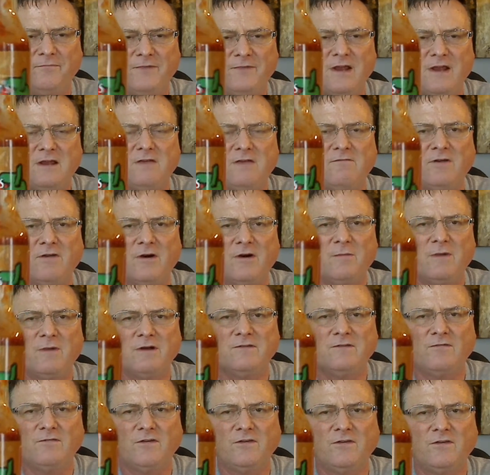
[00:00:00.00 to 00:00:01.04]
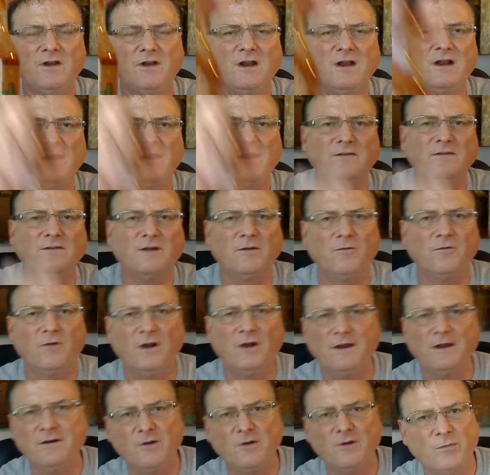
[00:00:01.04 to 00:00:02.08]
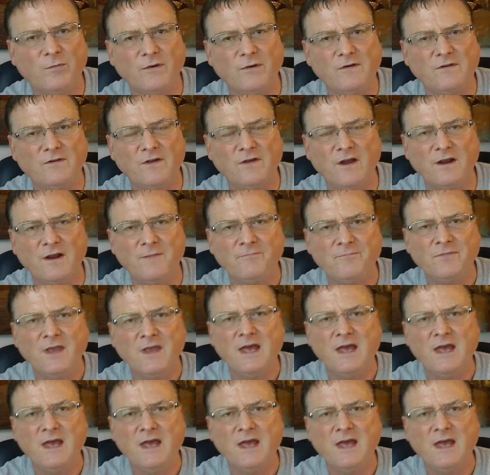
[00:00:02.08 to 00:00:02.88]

Thank you very much for sending this. I really do appreciate it.